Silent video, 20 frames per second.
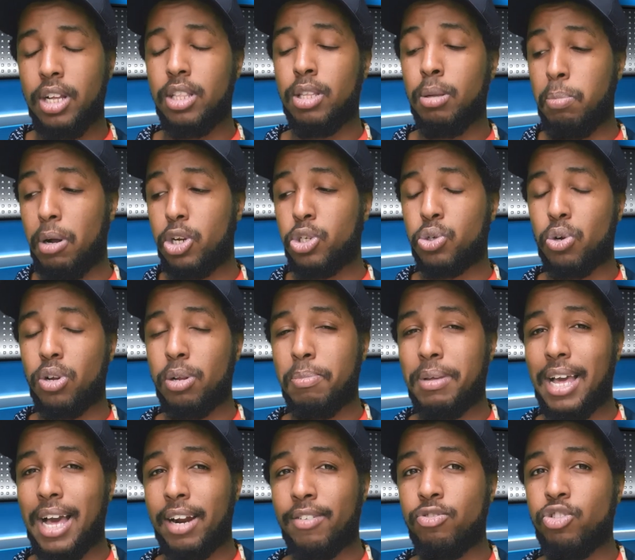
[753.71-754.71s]
The ball is going to
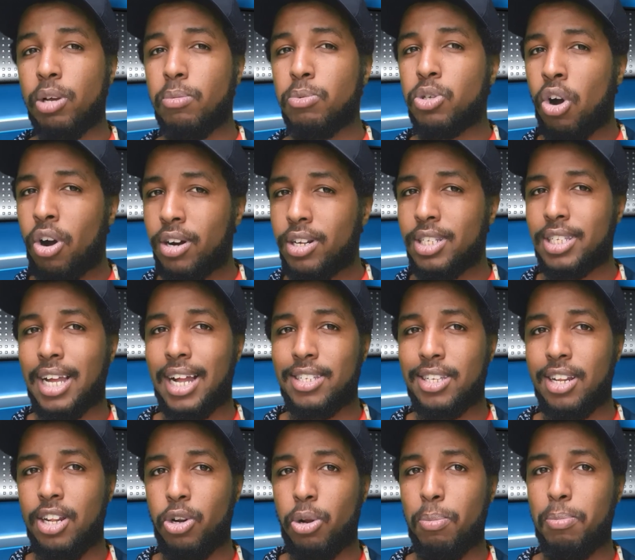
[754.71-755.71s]
be out of James Harden's hands
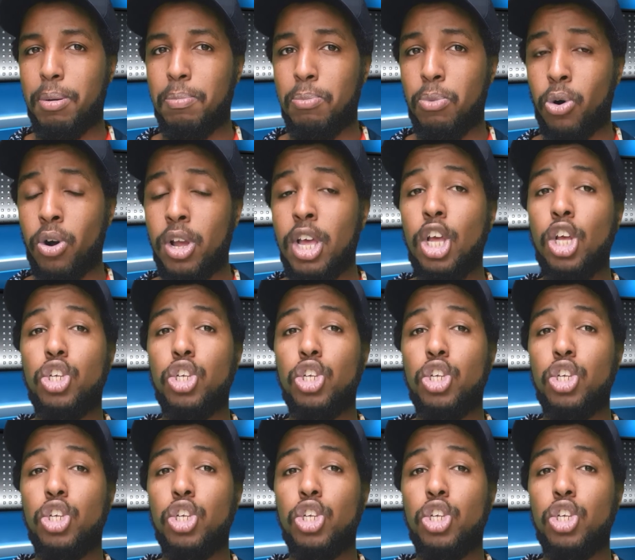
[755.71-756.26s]
a little bit more.